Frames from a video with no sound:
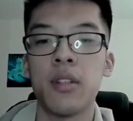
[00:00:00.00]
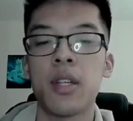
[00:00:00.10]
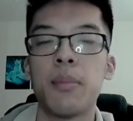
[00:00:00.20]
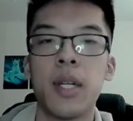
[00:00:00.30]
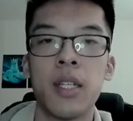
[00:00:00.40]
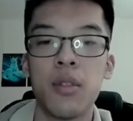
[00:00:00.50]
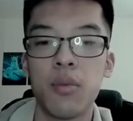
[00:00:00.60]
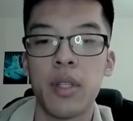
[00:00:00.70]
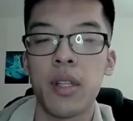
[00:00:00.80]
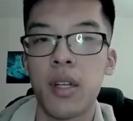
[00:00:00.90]
combined
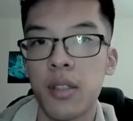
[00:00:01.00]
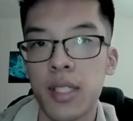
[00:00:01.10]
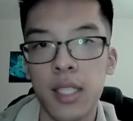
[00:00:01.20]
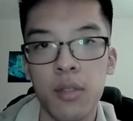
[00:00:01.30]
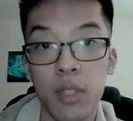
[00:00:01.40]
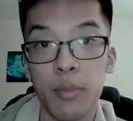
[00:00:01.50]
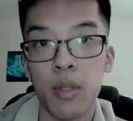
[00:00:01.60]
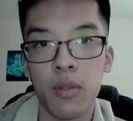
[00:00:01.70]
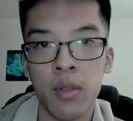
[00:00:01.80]
with cards like the Reborn